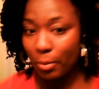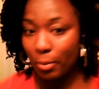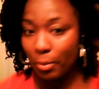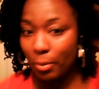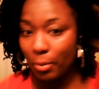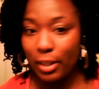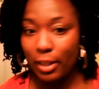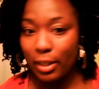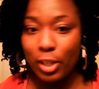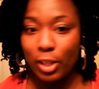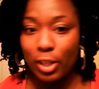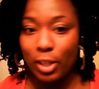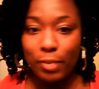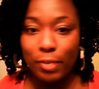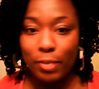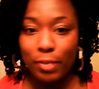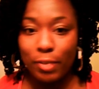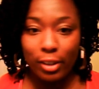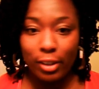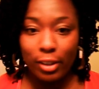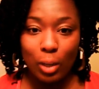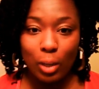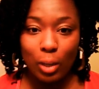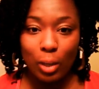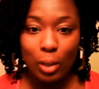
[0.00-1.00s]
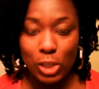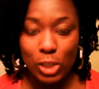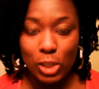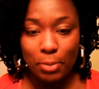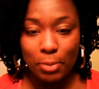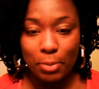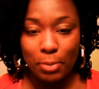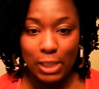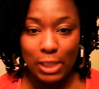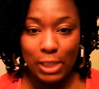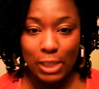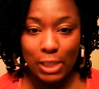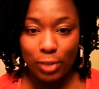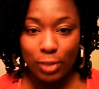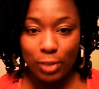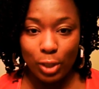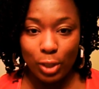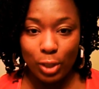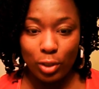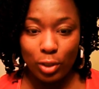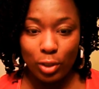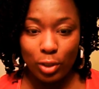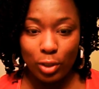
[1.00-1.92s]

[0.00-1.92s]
But you can figure out which is best for you.